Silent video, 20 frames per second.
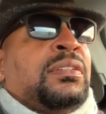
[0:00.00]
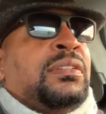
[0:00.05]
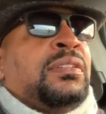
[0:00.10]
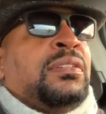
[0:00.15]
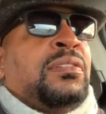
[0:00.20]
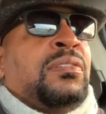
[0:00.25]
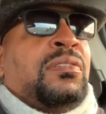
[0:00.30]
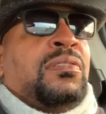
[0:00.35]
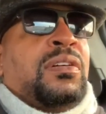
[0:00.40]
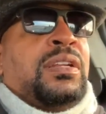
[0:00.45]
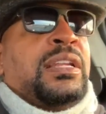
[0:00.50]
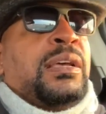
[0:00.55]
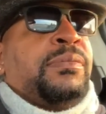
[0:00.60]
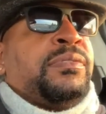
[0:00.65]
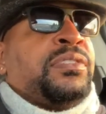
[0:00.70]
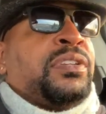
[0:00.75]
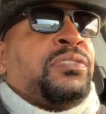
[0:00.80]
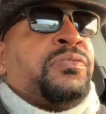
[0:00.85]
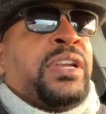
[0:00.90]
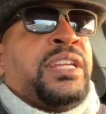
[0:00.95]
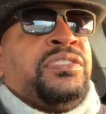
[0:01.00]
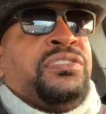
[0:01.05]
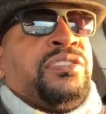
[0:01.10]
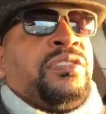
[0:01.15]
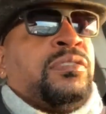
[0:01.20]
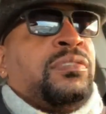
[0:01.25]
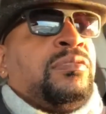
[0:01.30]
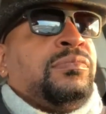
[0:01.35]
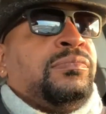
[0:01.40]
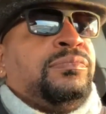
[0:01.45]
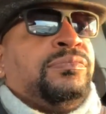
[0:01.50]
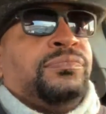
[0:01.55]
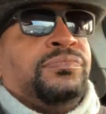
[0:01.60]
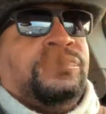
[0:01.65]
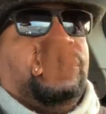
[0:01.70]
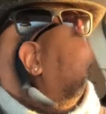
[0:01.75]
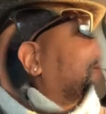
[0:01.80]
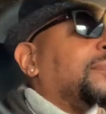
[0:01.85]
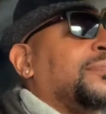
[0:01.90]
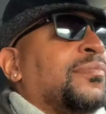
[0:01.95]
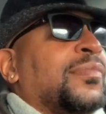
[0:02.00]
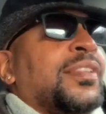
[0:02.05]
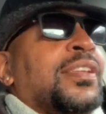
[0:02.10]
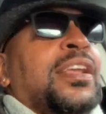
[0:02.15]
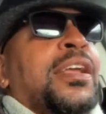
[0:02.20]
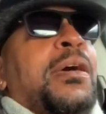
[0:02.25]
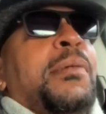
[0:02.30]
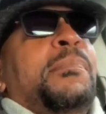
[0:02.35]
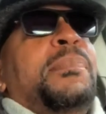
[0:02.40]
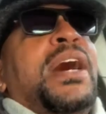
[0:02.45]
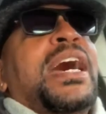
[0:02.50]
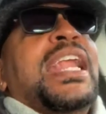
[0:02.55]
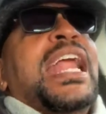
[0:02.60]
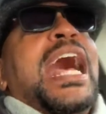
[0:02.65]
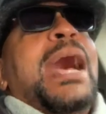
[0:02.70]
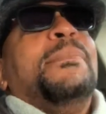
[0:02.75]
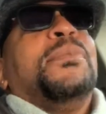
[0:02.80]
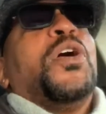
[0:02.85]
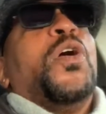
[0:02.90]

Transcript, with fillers: Lord, that was a great show. But I'm